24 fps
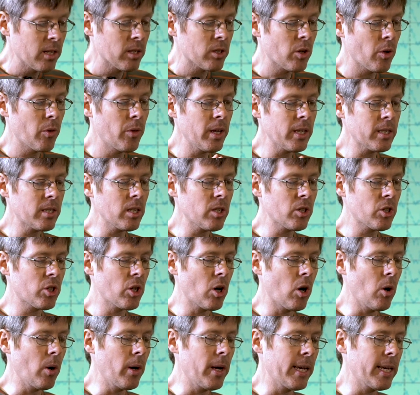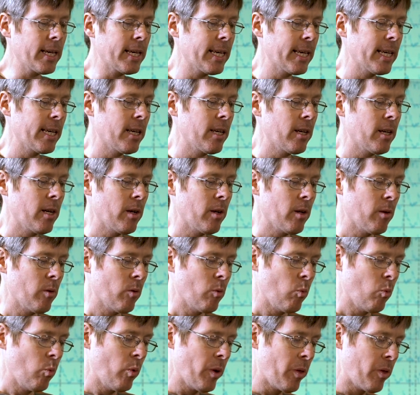So this is showing,
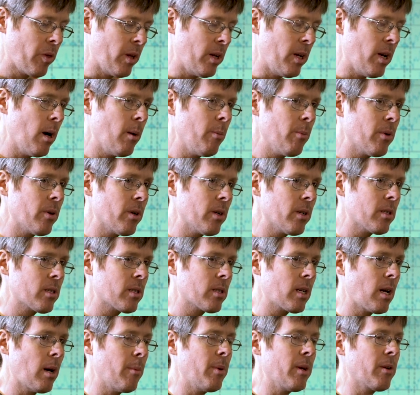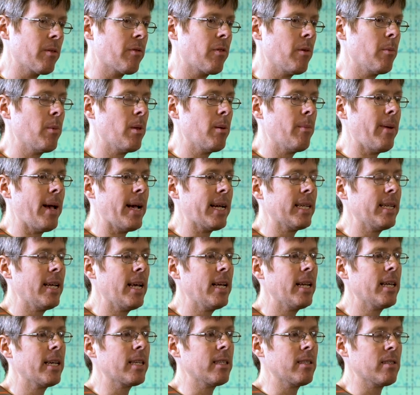with the numbers coming from the
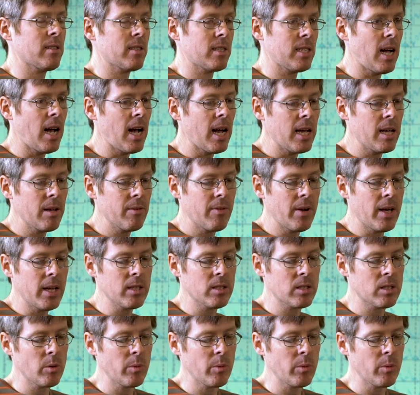magnetic and sky events,